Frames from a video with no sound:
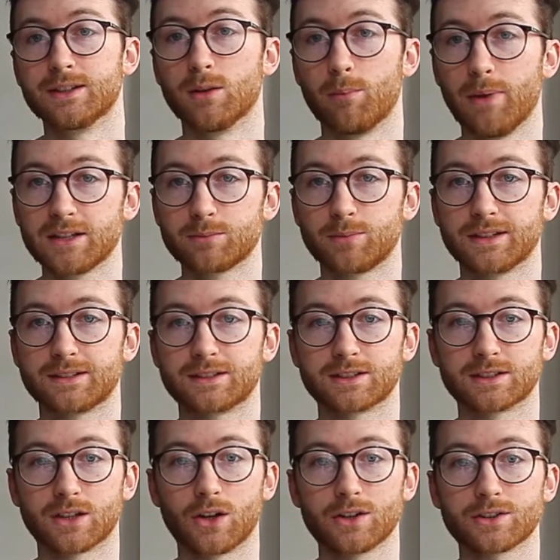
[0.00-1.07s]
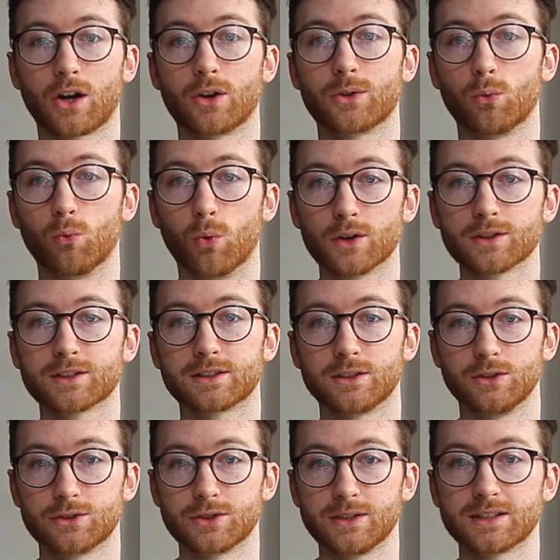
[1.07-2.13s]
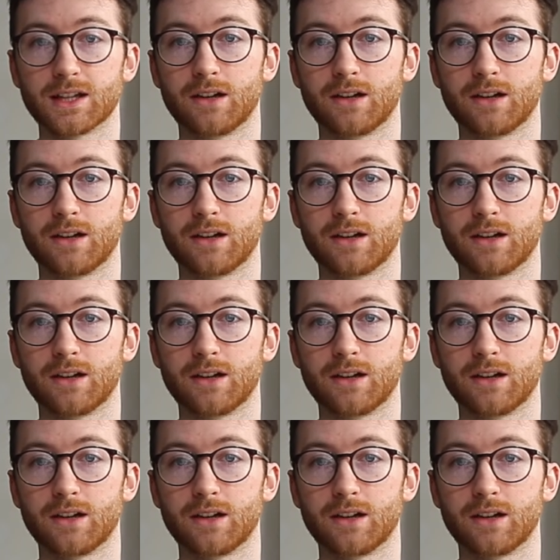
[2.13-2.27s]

the best place to start are the word solutions